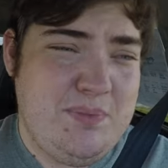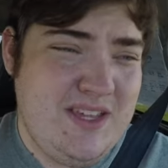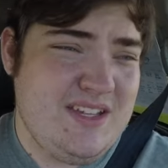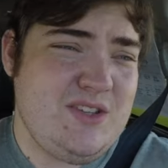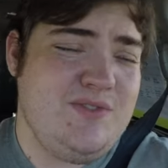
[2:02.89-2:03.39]
big
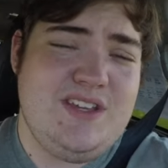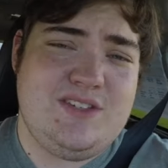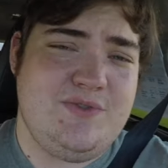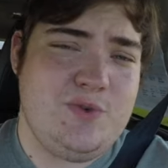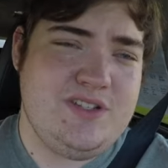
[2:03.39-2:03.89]
SUV has
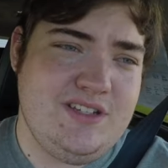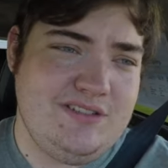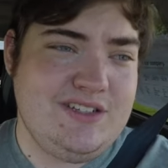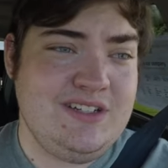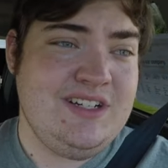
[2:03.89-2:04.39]
a
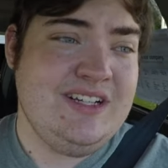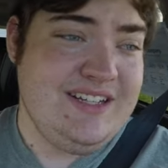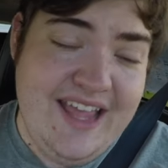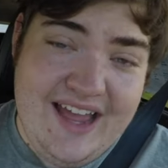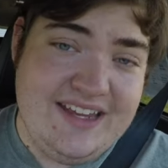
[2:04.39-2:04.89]
four-cylinder?
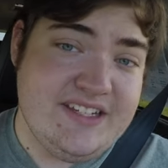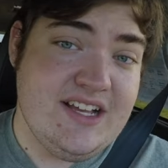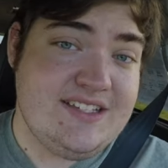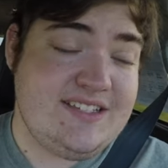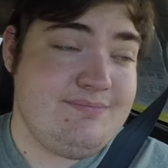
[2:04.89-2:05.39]
Yeah, it
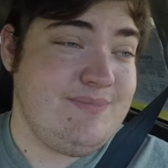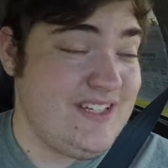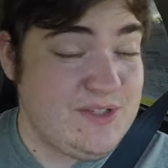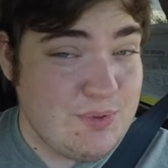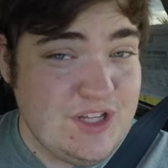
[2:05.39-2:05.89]
does.
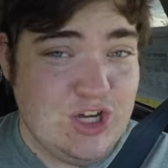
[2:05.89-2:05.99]
That's pretty